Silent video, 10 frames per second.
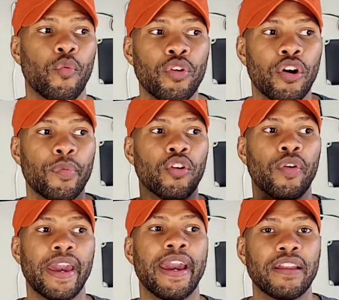We're going to be
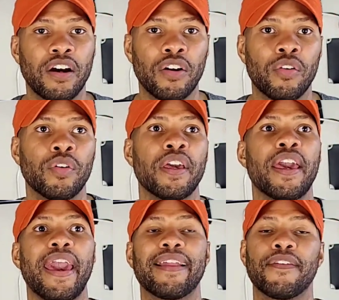going head on,
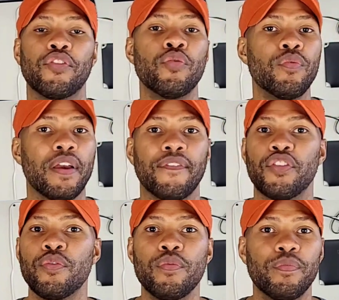and if
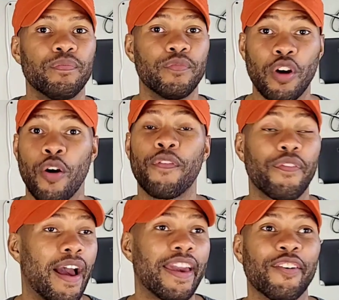you go,
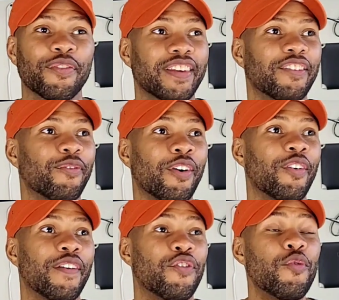I ain't going to say the
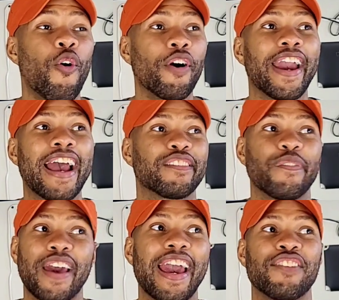word, if you orgasm
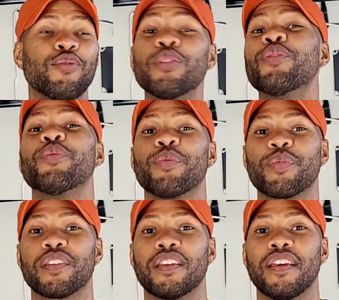fast, you lose.
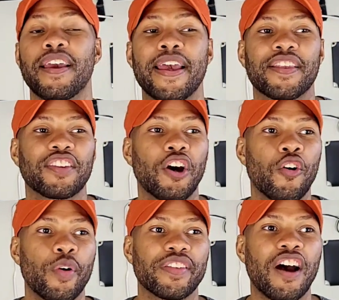
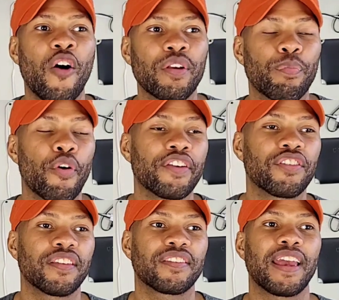So it's always pressure
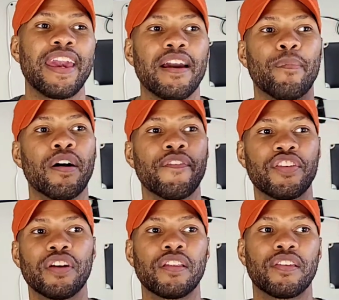to stay above
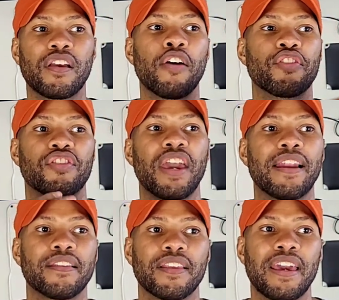each other. It's always a
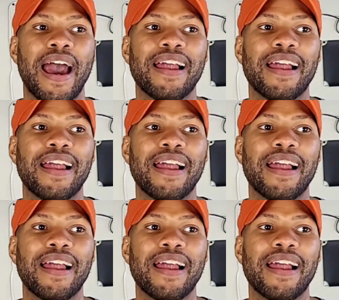challenge thing.